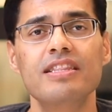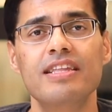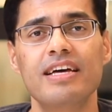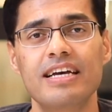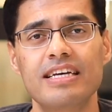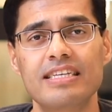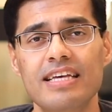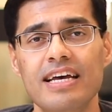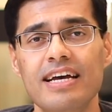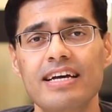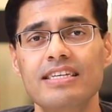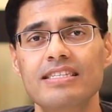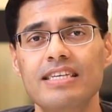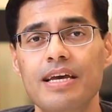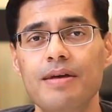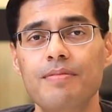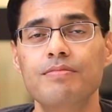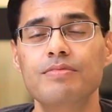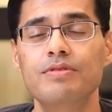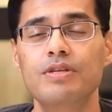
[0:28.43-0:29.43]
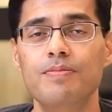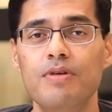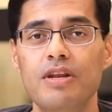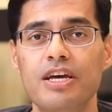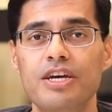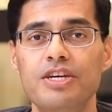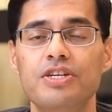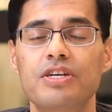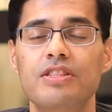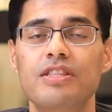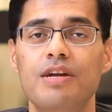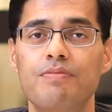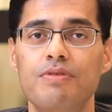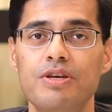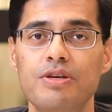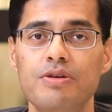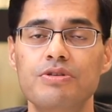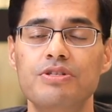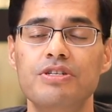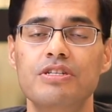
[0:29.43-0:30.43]
the exact same simulation that we
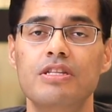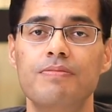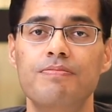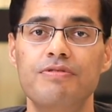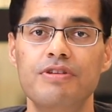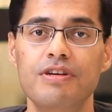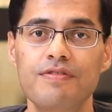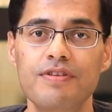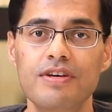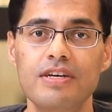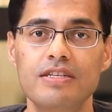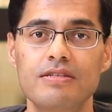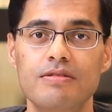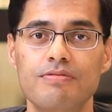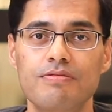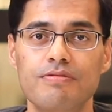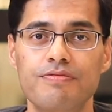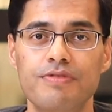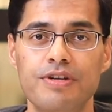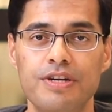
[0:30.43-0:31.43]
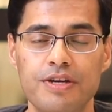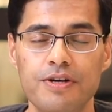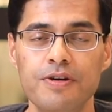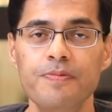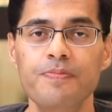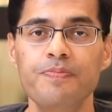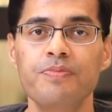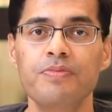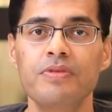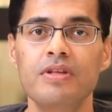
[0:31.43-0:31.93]
used in the previous video.